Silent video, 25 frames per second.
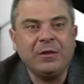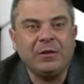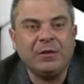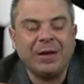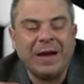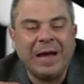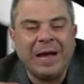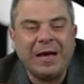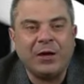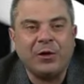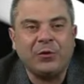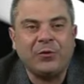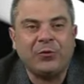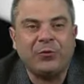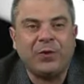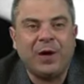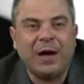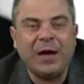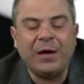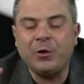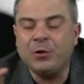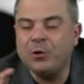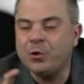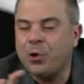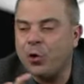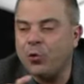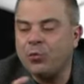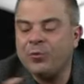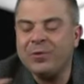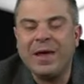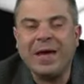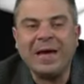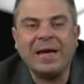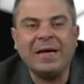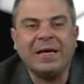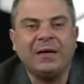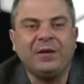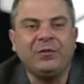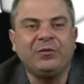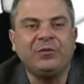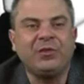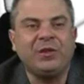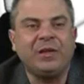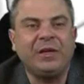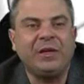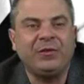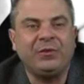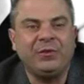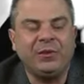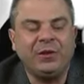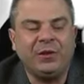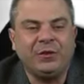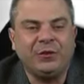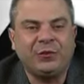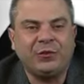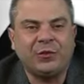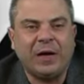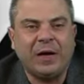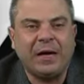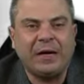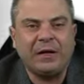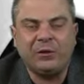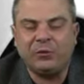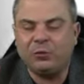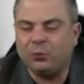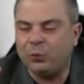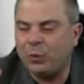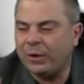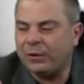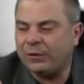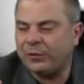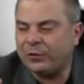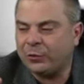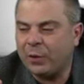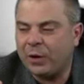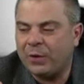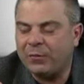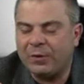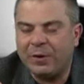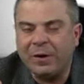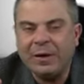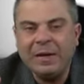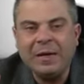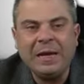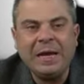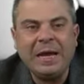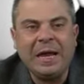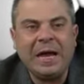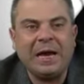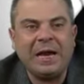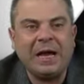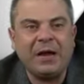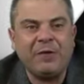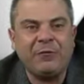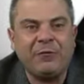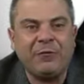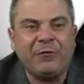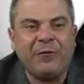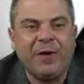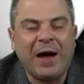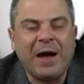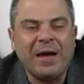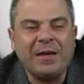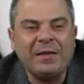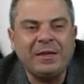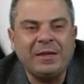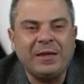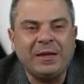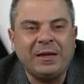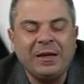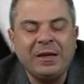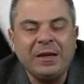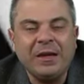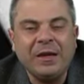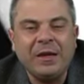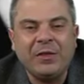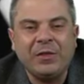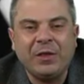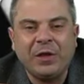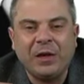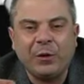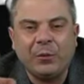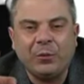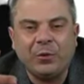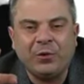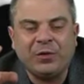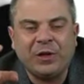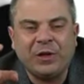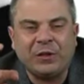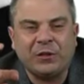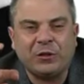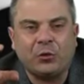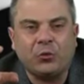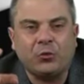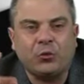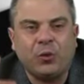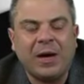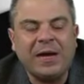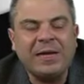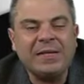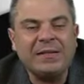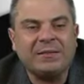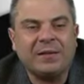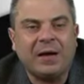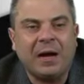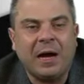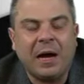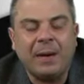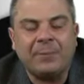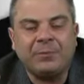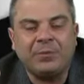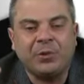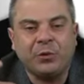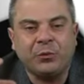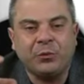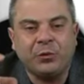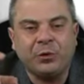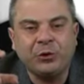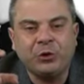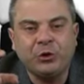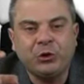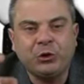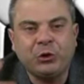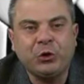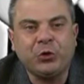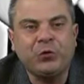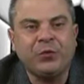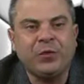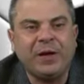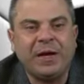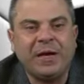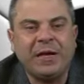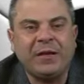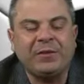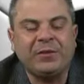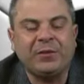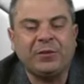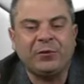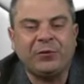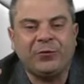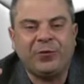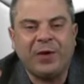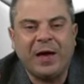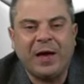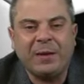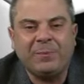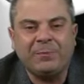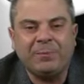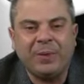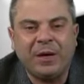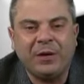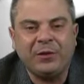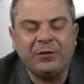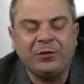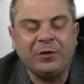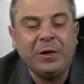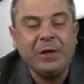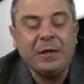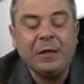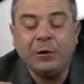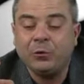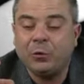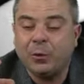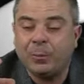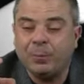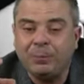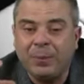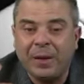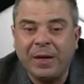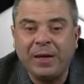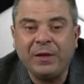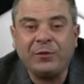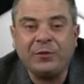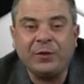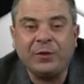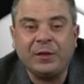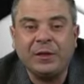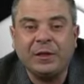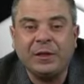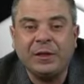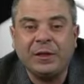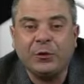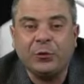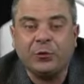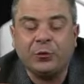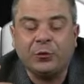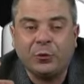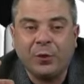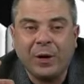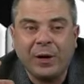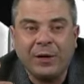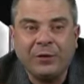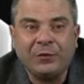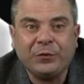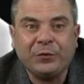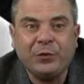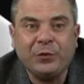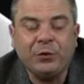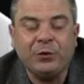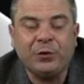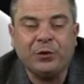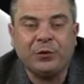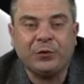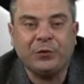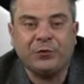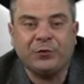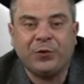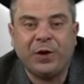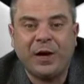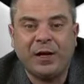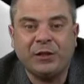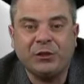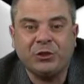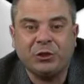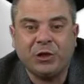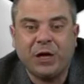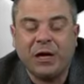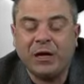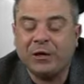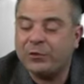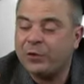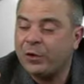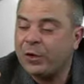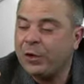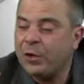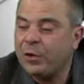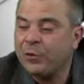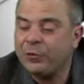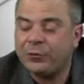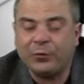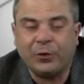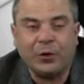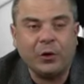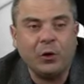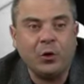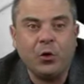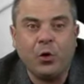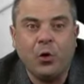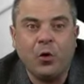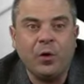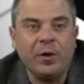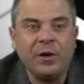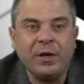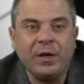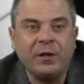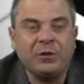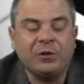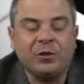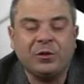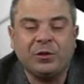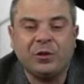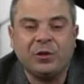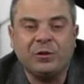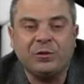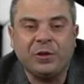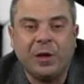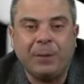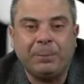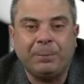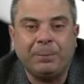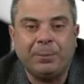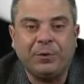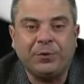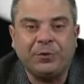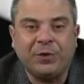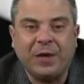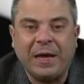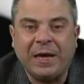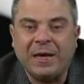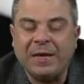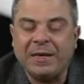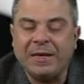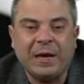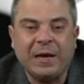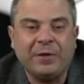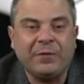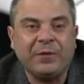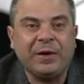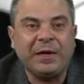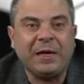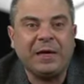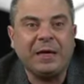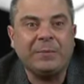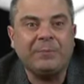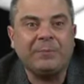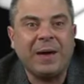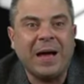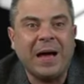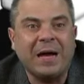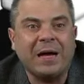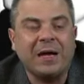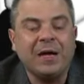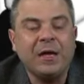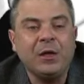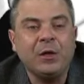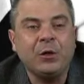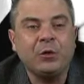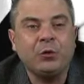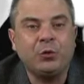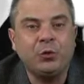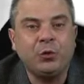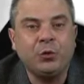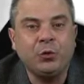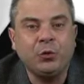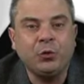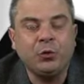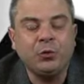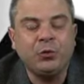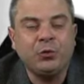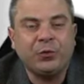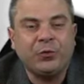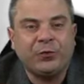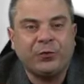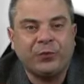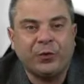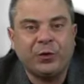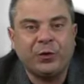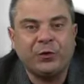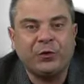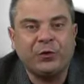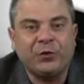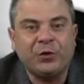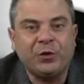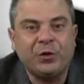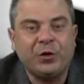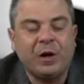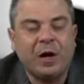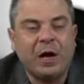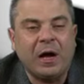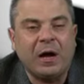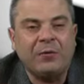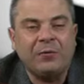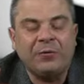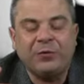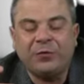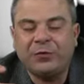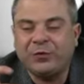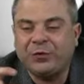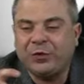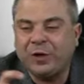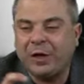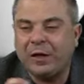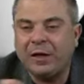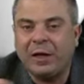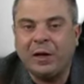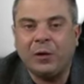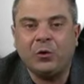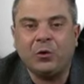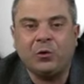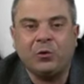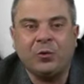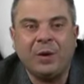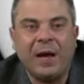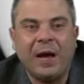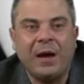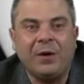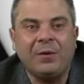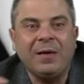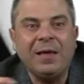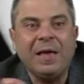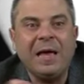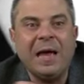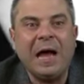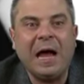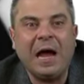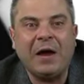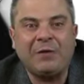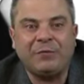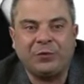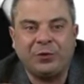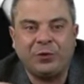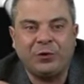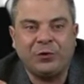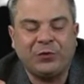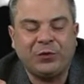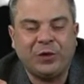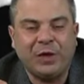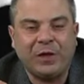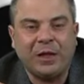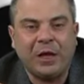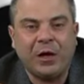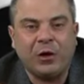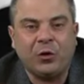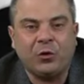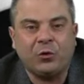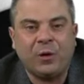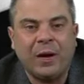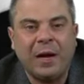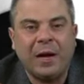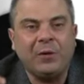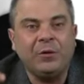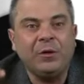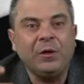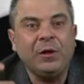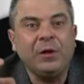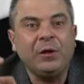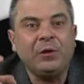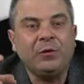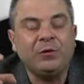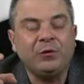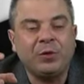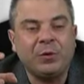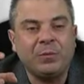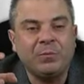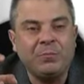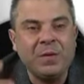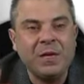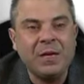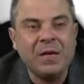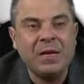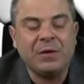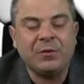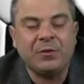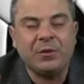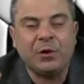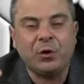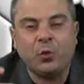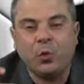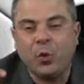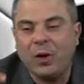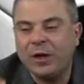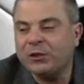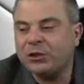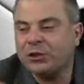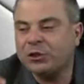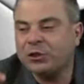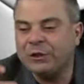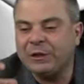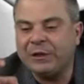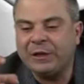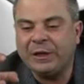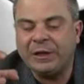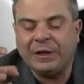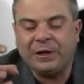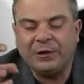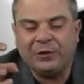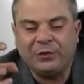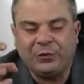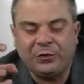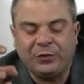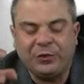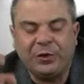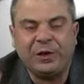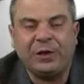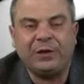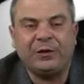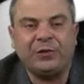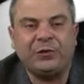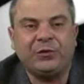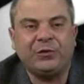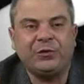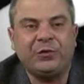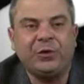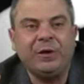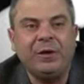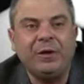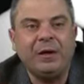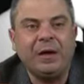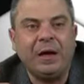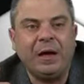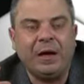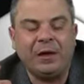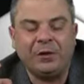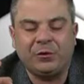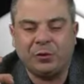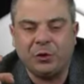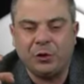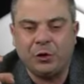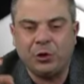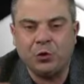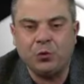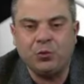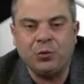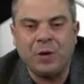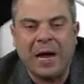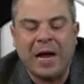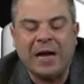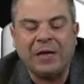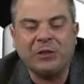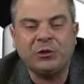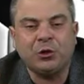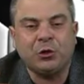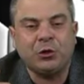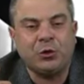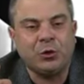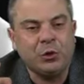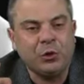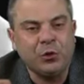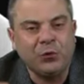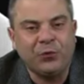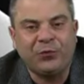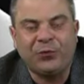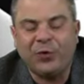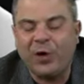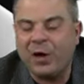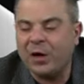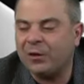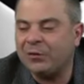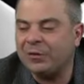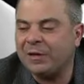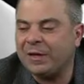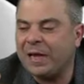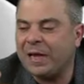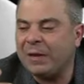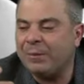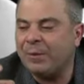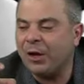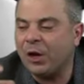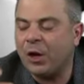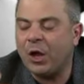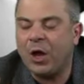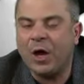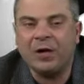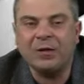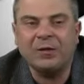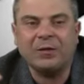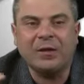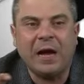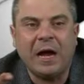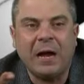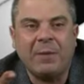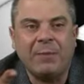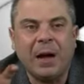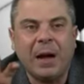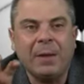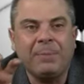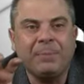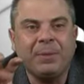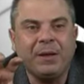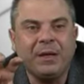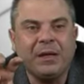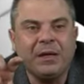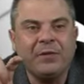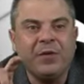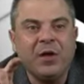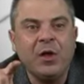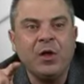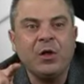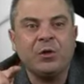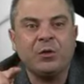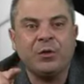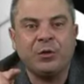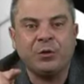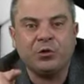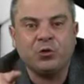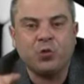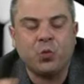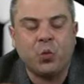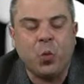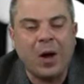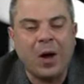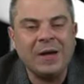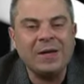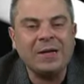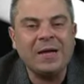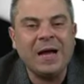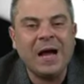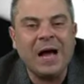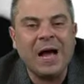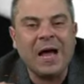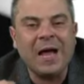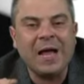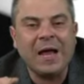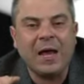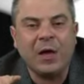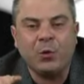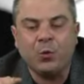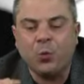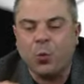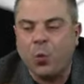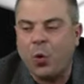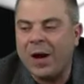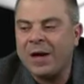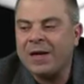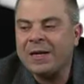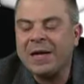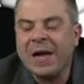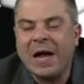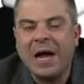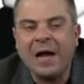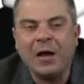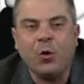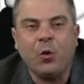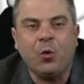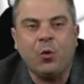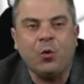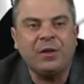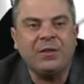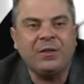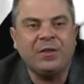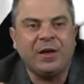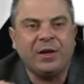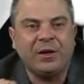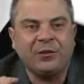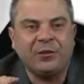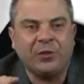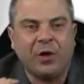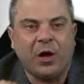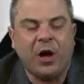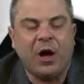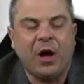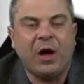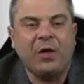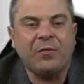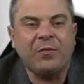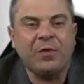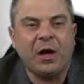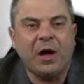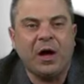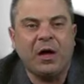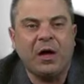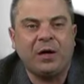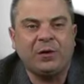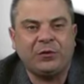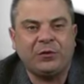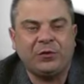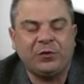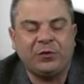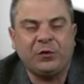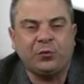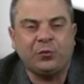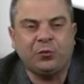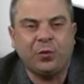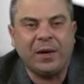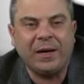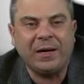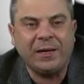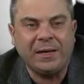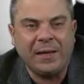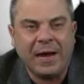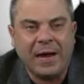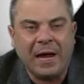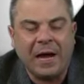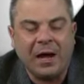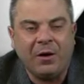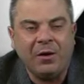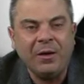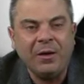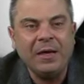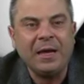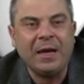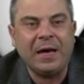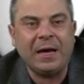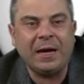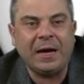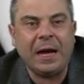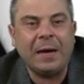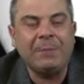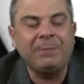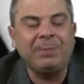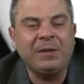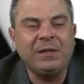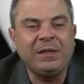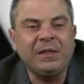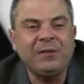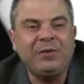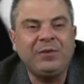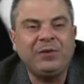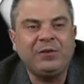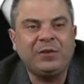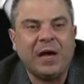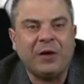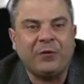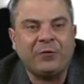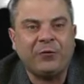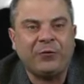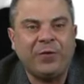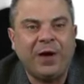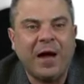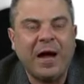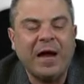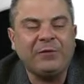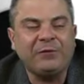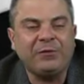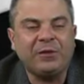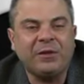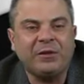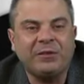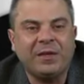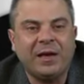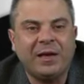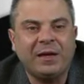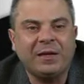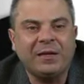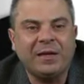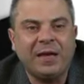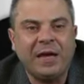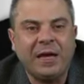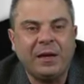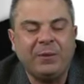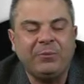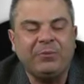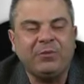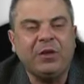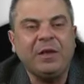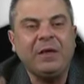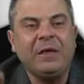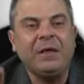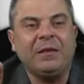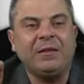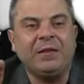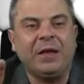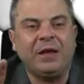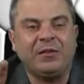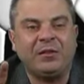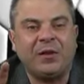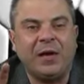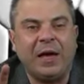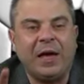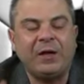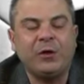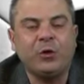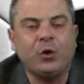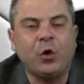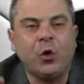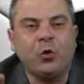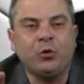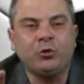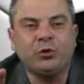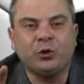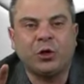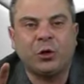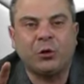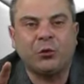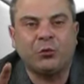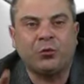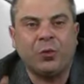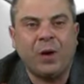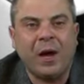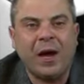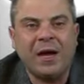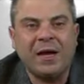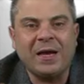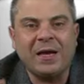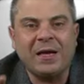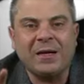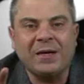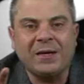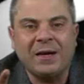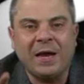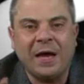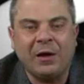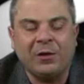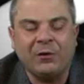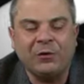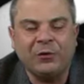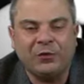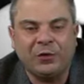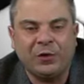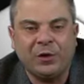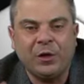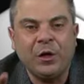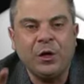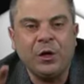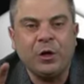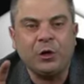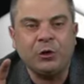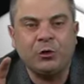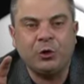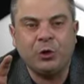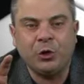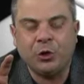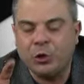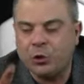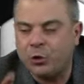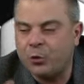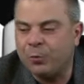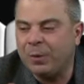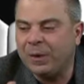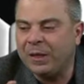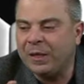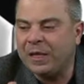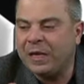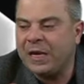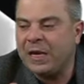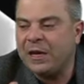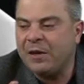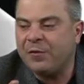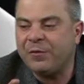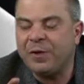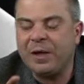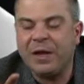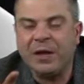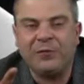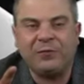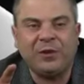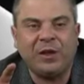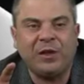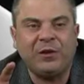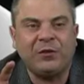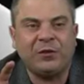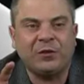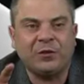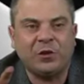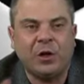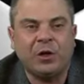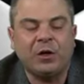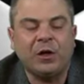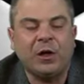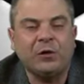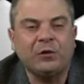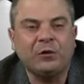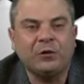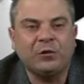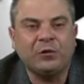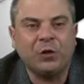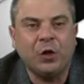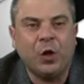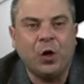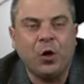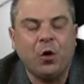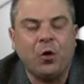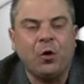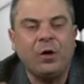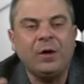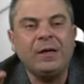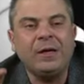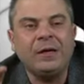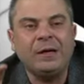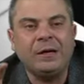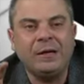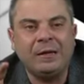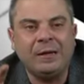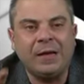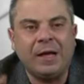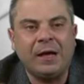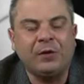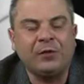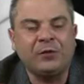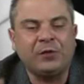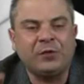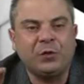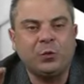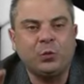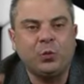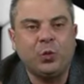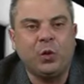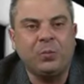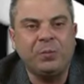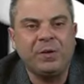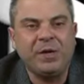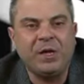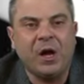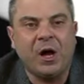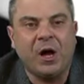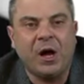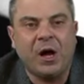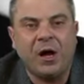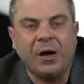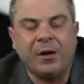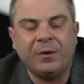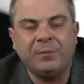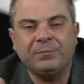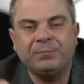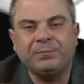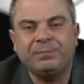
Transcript: that I could find no negatives in these signings whatsoever. And I find it that it was at the right time to rejuvenate the fan base, to basically rescue this franchise from going into the dumpers and never getting back to the first year of sellout crowd after sellout crowd. To me, the question is this uh, to you, Nigel. You followed the game a long time. I believe there's one guy and one guy only that is on the hot seat right now, and I believe he's got five to 10 games. That's head coach Ryan Nelsen. Do you believe if they start out slow, Nelsen will be gone?